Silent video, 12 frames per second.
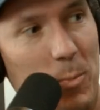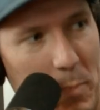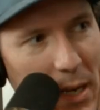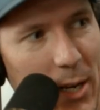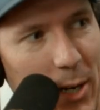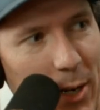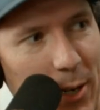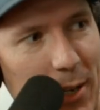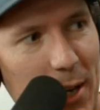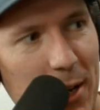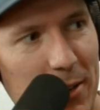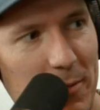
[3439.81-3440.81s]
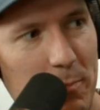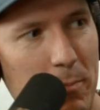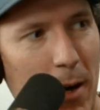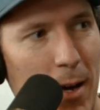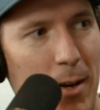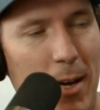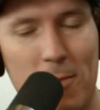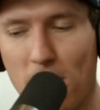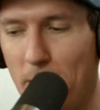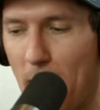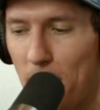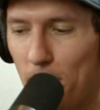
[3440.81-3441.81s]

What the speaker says: beard of the nether